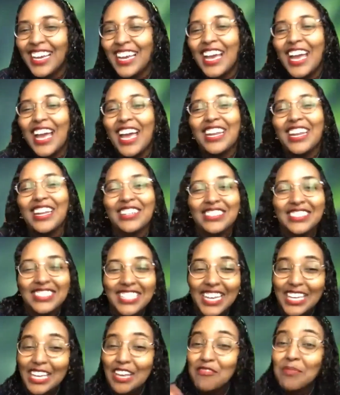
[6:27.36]
It's like,
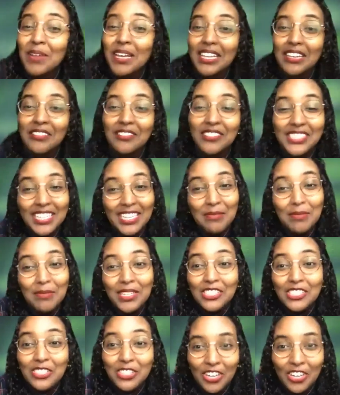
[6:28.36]
if my life is going to be a
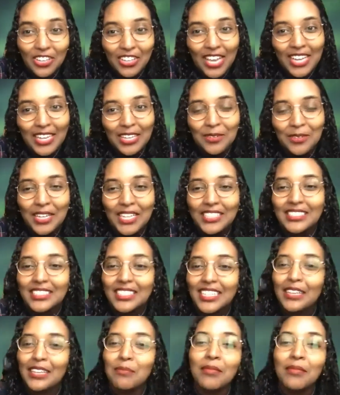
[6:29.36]
struggle anyways, like,
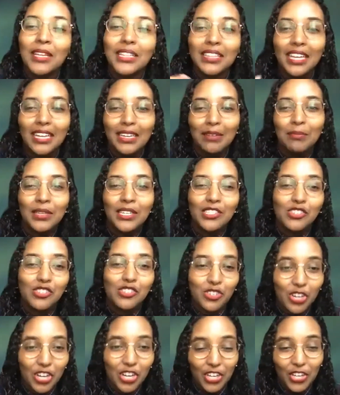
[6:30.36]
let it be a
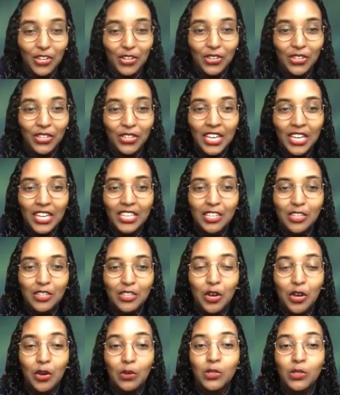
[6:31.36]
struggle,
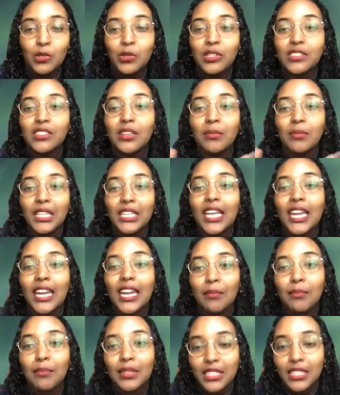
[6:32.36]
doing something that I
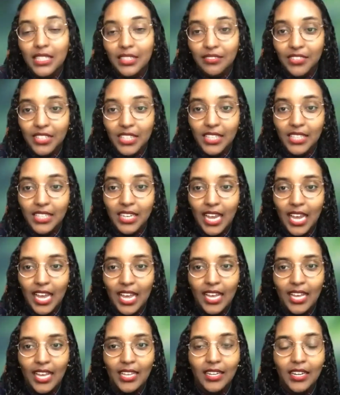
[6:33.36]
believe in,
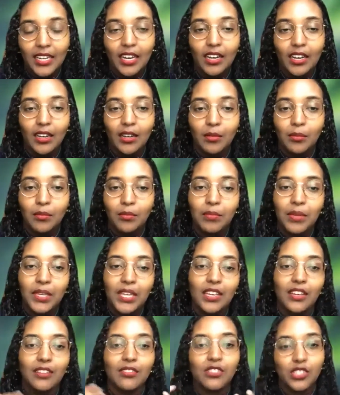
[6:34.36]
and being
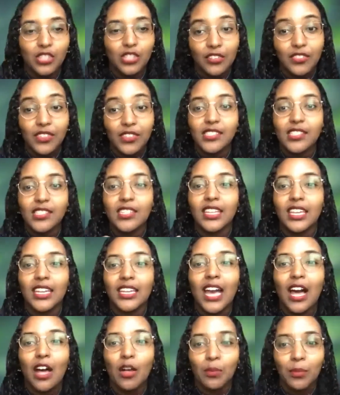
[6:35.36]
of service and like
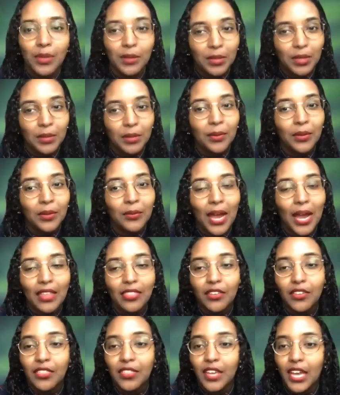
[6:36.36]
helping people rather
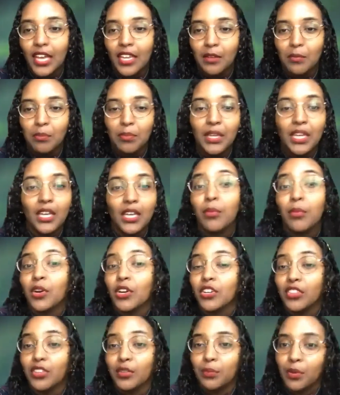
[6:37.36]
than being a part of
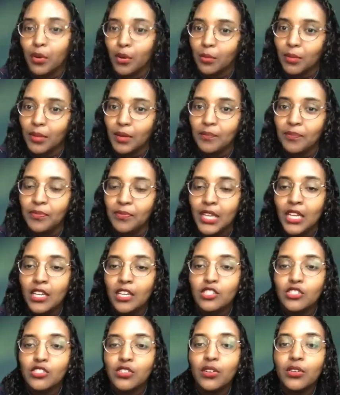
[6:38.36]
the problem.
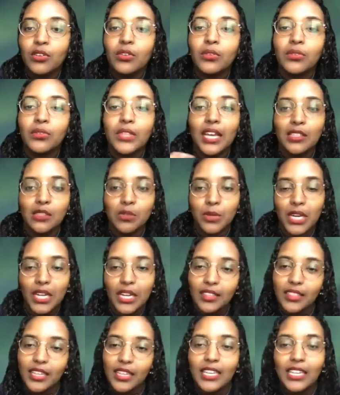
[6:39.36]
So that's when I got
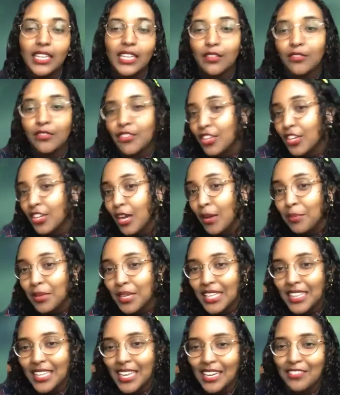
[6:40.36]
the idea for the company
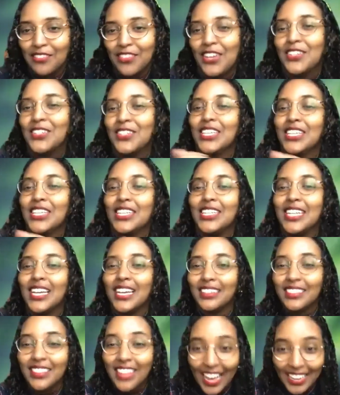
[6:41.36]
that I founded
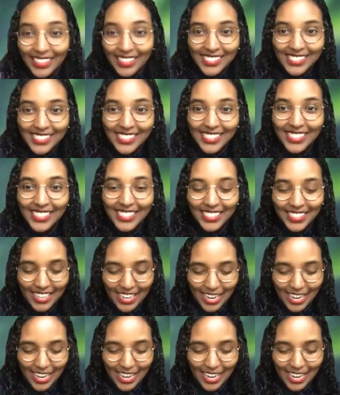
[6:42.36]
last year.